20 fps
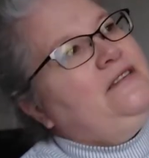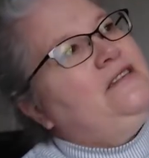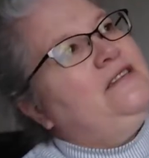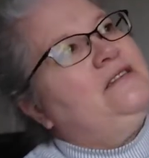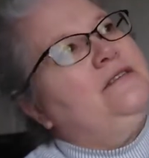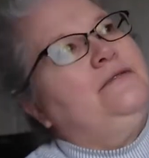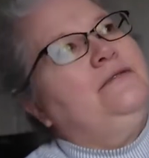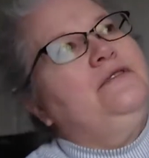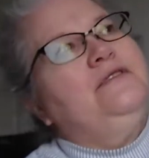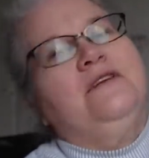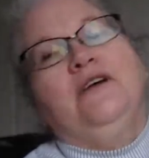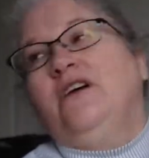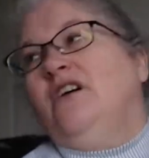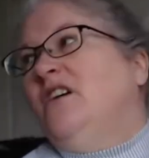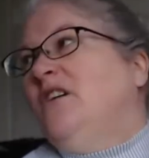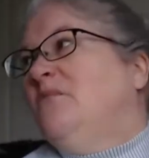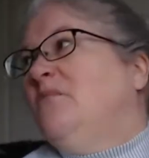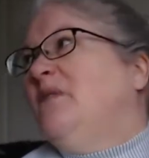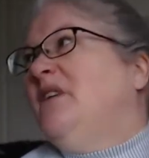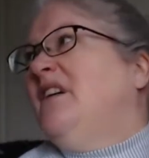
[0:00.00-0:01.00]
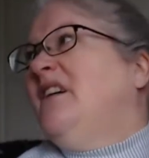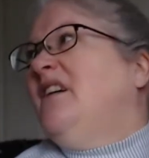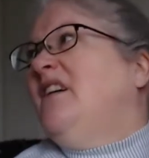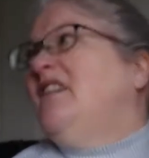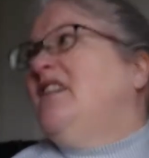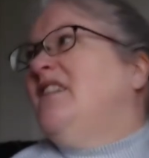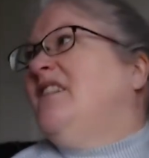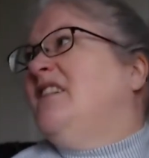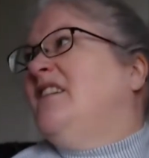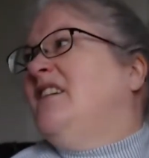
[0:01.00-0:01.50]
still to cut, but yeah.
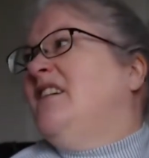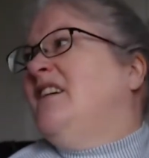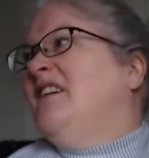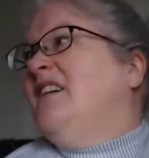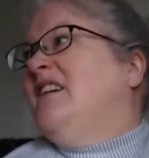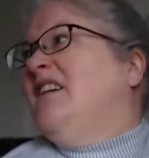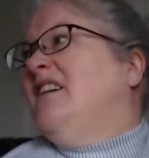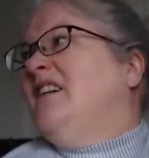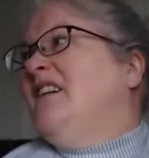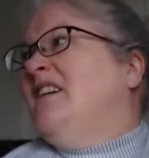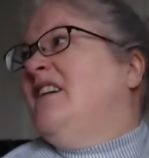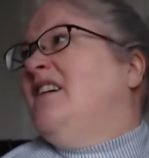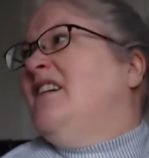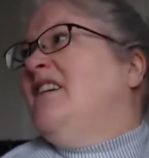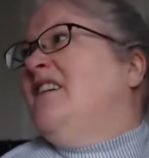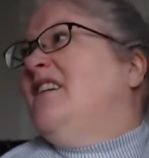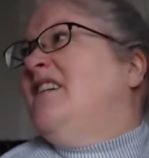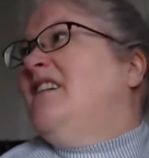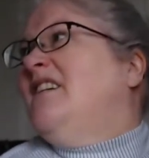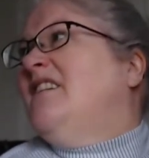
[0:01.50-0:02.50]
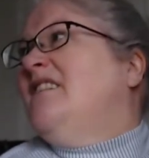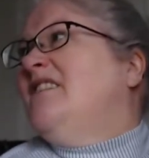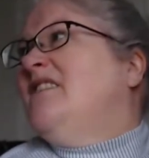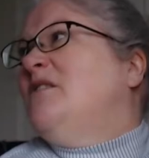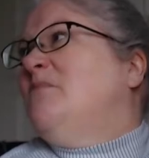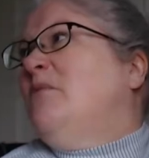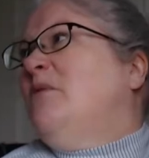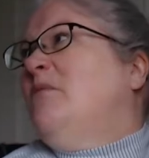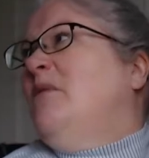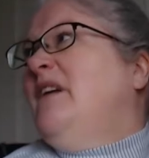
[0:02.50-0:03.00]

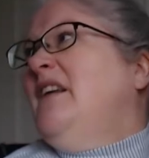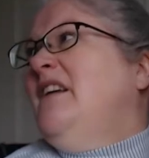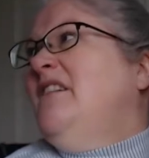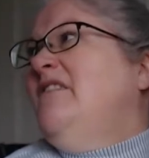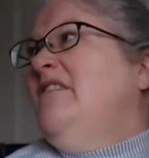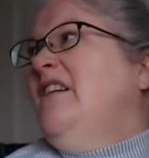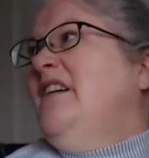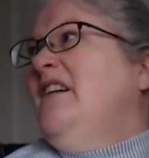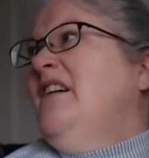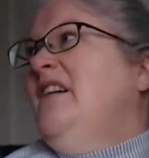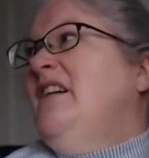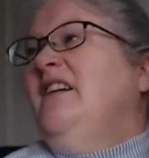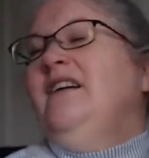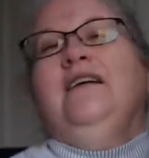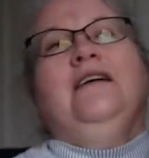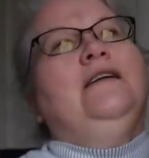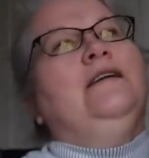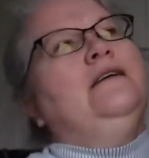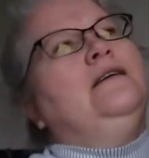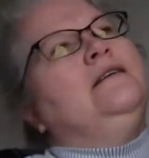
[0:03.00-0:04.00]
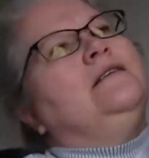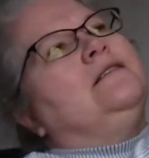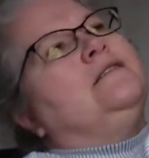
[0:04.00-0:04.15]
Zipper went in fine.